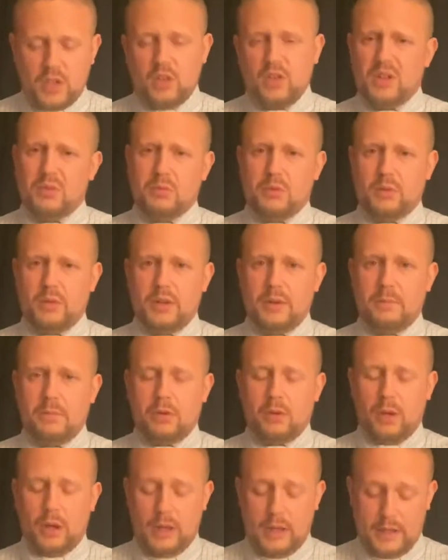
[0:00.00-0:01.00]
Glimmer
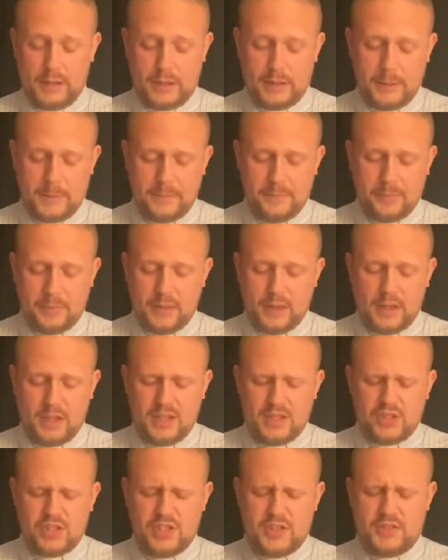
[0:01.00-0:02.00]
replied,
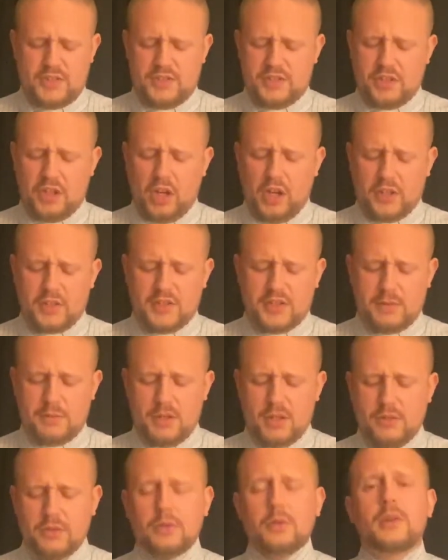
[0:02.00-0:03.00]
Jesus talks to
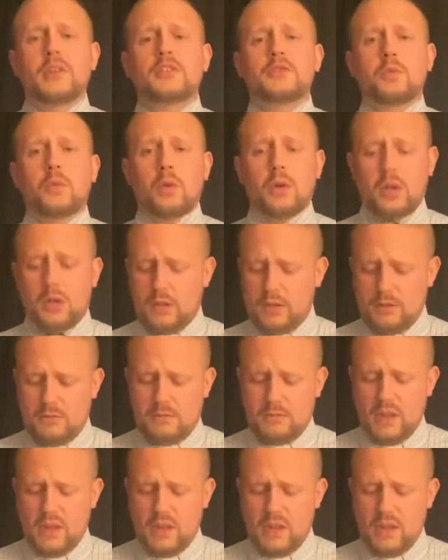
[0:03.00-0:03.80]
me through his word.